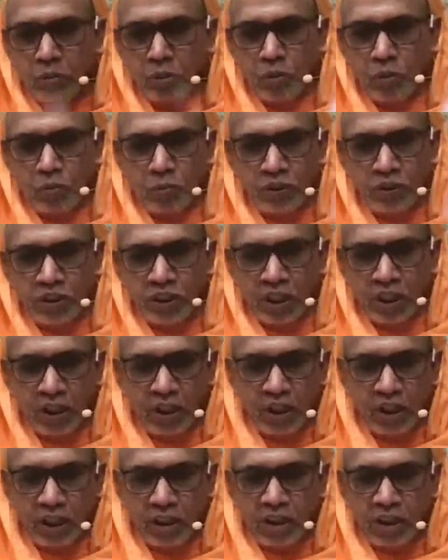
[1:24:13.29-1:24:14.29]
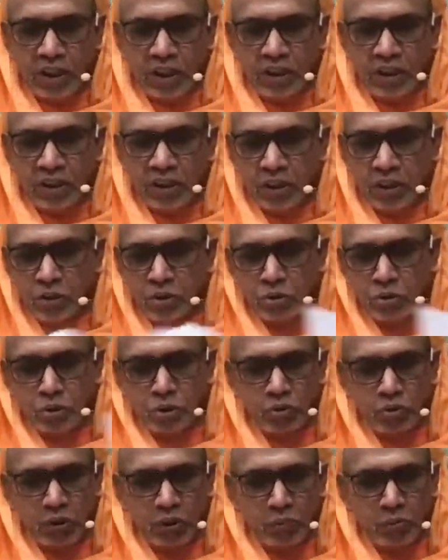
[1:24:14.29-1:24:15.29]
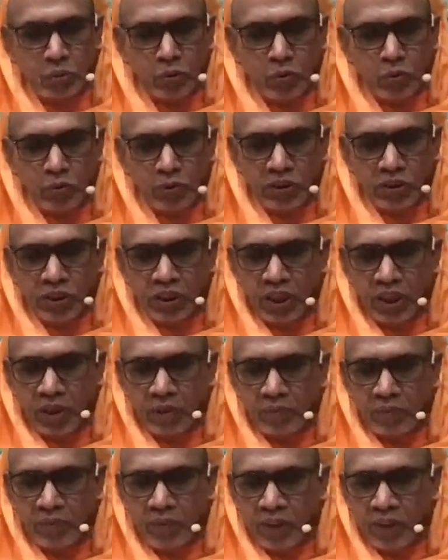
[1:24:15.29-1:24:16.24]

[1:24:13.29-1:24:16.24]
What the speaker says: Purvapaksha and all that, the usual Purvapaksha.